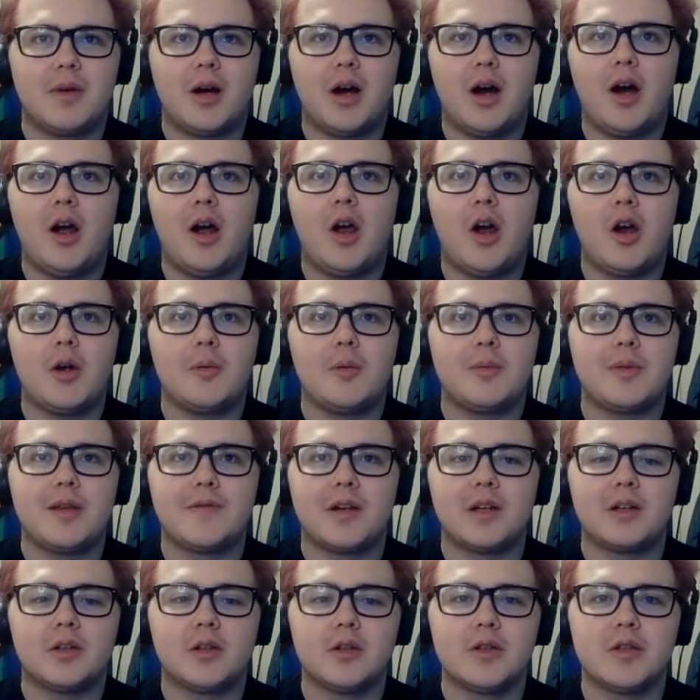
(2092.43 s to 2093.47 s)
I hope the
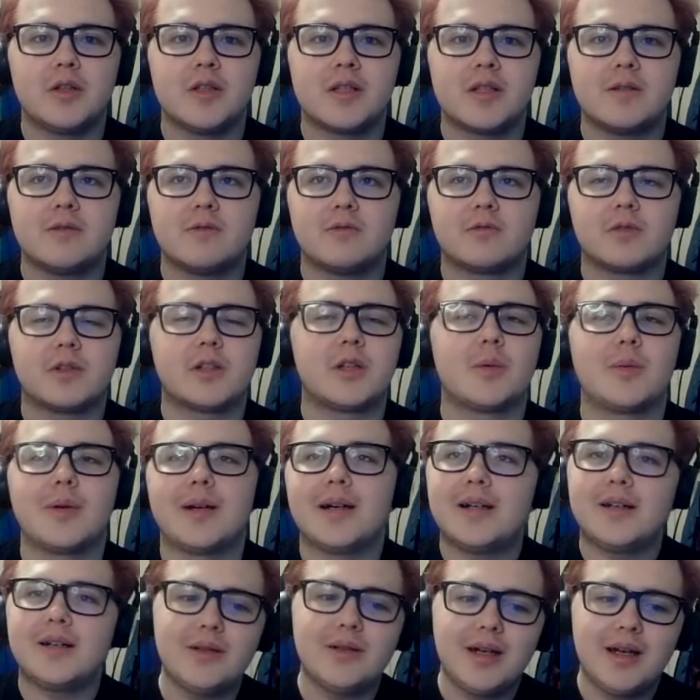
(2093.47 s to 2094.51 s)
event goes really
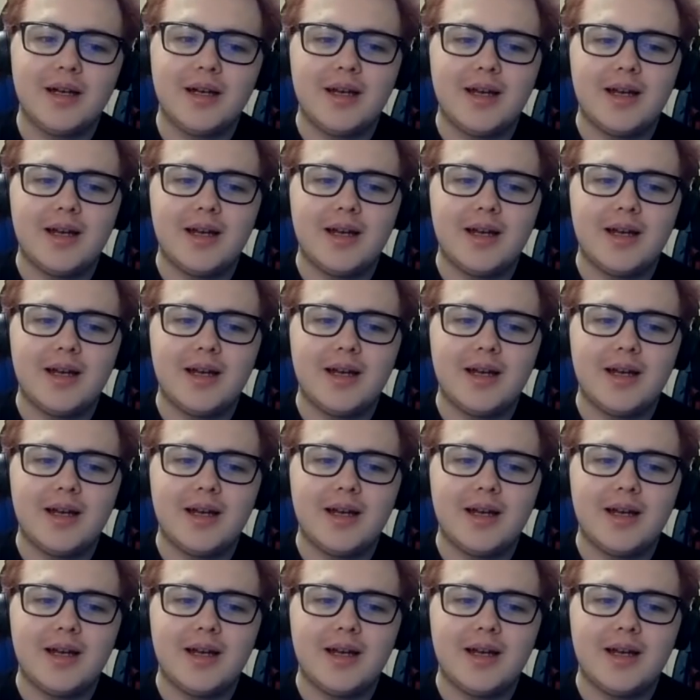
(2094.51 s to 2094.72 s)
well.